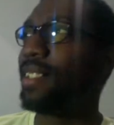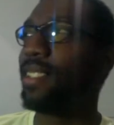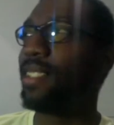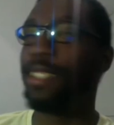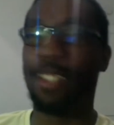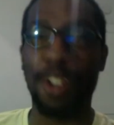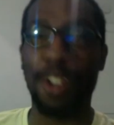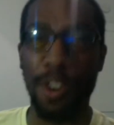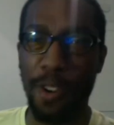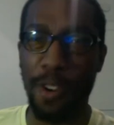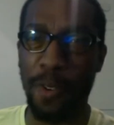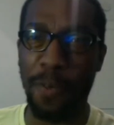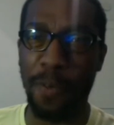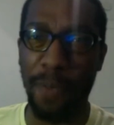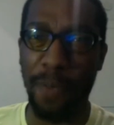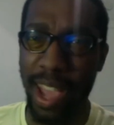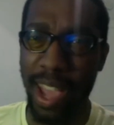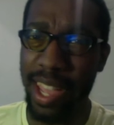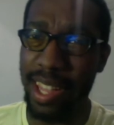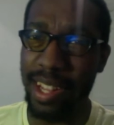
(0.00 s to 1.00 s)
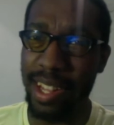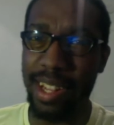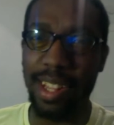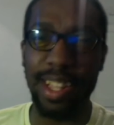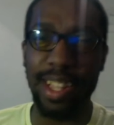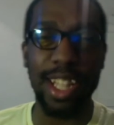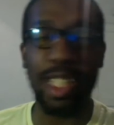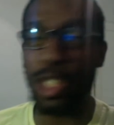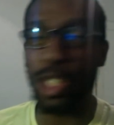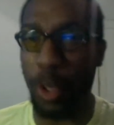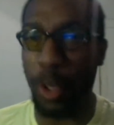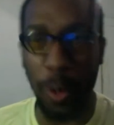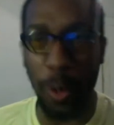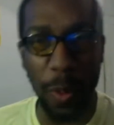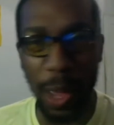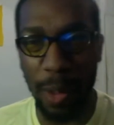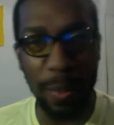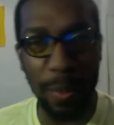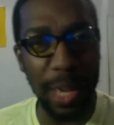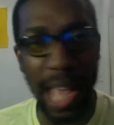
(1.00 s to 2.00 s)
nerd fight. Let's do
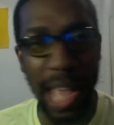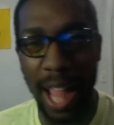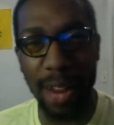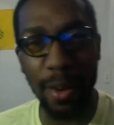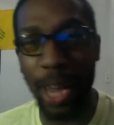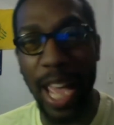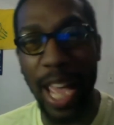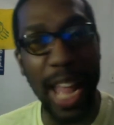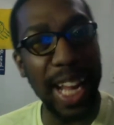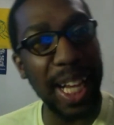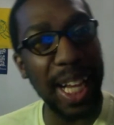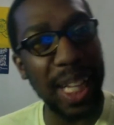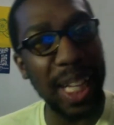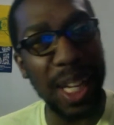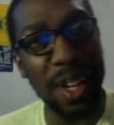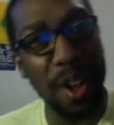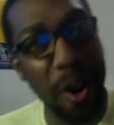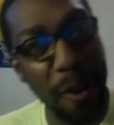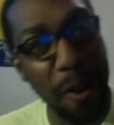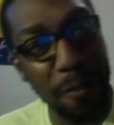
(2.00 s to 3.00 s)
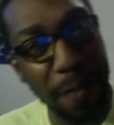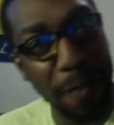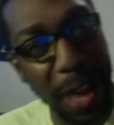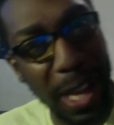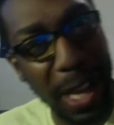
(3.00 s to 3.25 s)
it. We gotta get the nerd fight